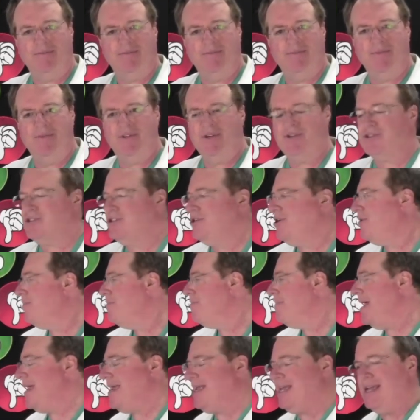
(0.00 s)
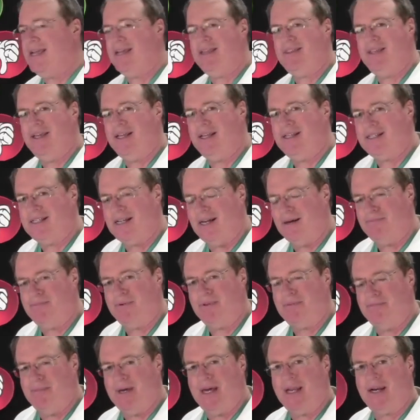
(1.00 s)
There's no making things up
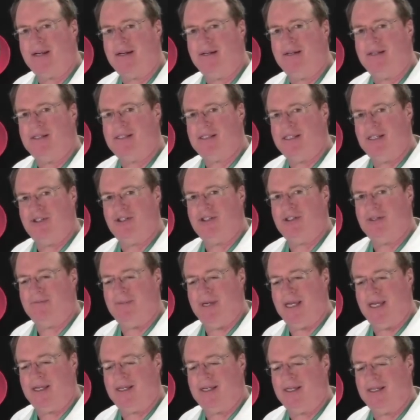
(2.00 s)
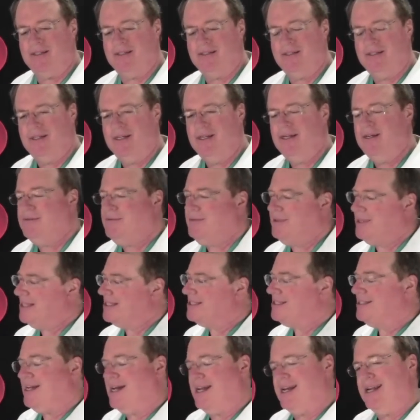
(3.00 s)
with medical decision making. Well,
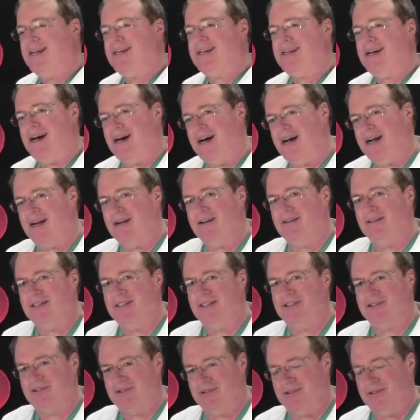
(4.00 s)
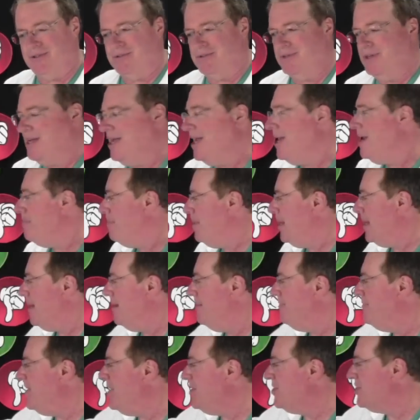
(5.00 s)
that's not entirely true. But
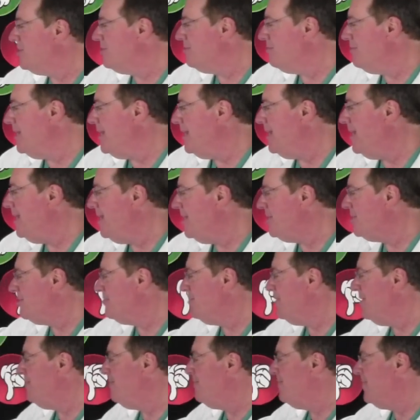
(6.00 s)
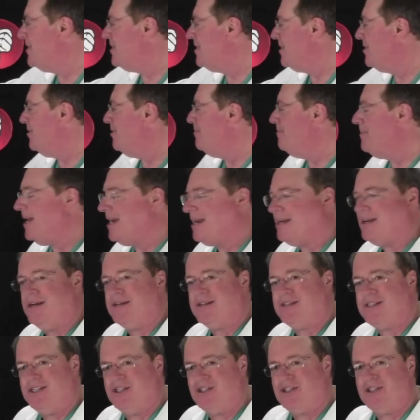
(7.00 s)
of these three, history, physical, medical
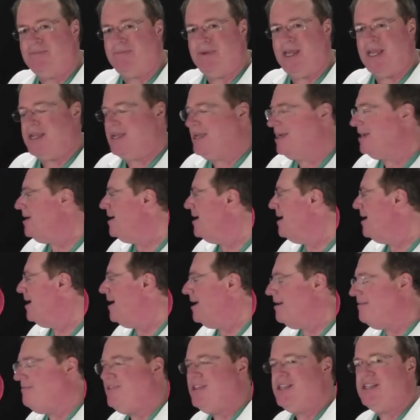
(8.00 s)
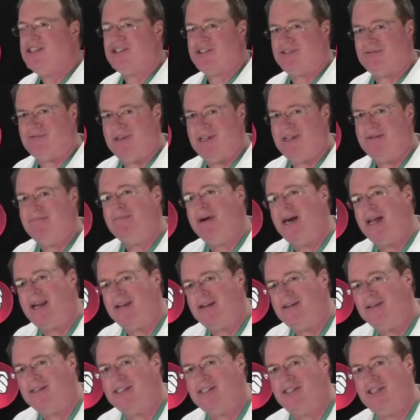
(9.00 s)
decision making, of these three,
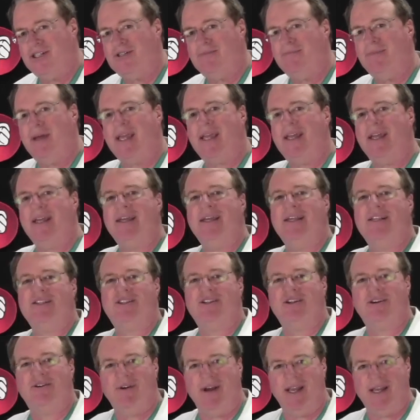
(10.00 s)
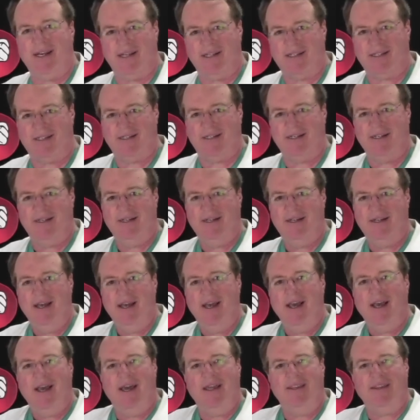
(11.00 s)
medical decision making is the greatest.
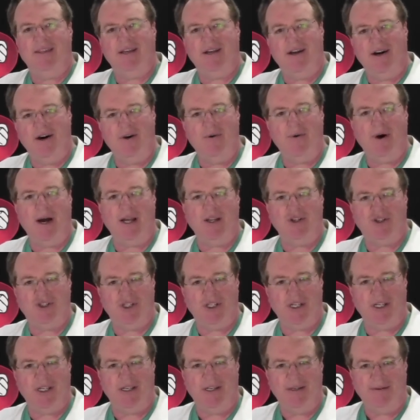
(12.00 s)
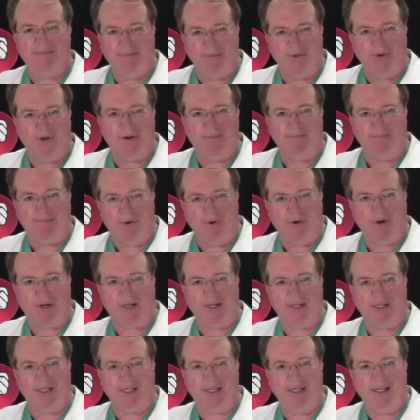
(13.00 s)
And the OIG, more
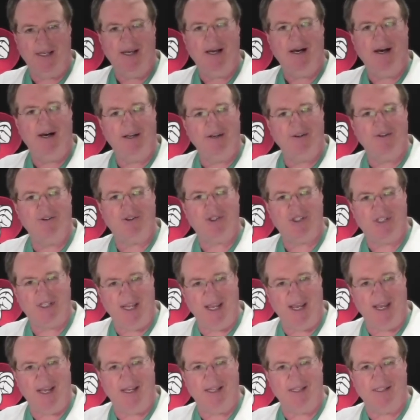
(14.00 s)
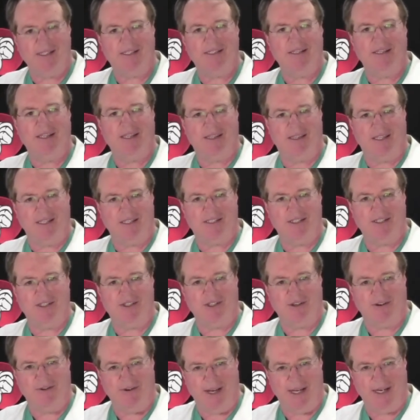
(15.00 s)
importantly, understands that this is
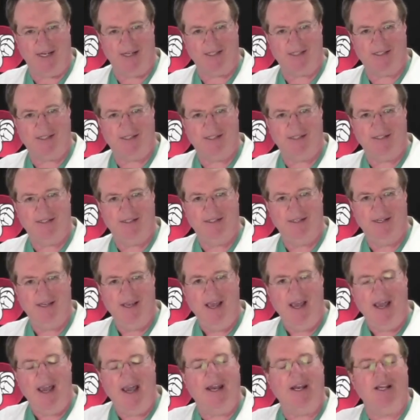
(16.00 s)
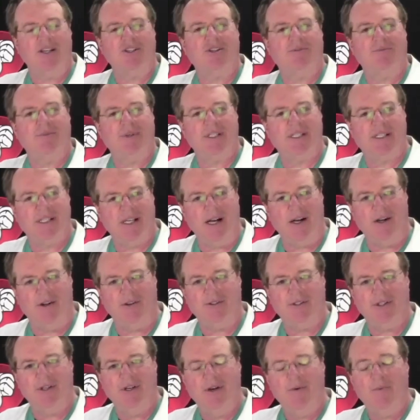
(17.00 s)
the greatest. And as a
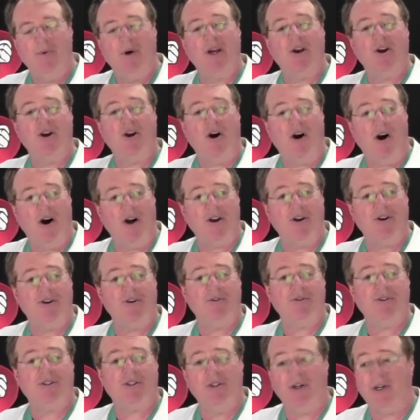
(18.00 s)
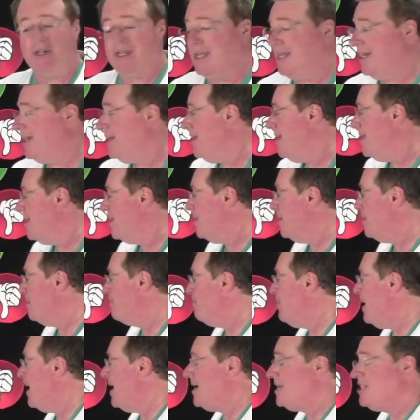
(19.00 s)
result, when an auditor is looking, they are
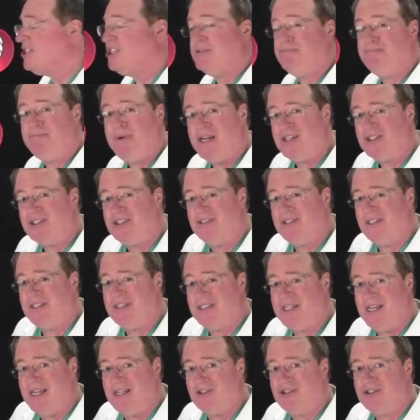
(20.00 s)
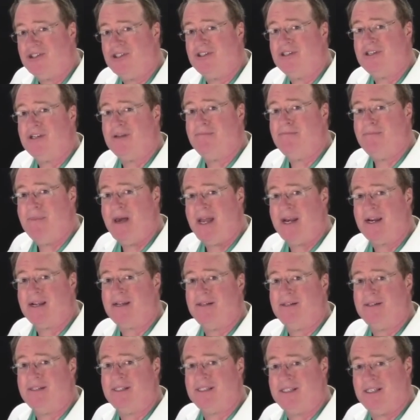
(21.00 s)
paying special attention to
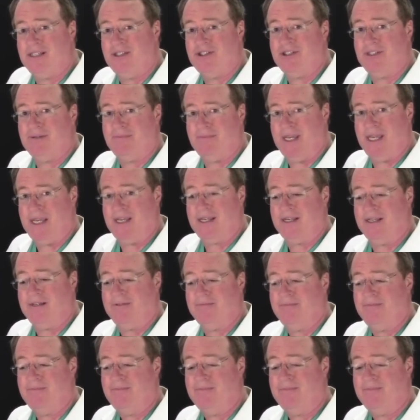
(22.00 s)
medical decision making.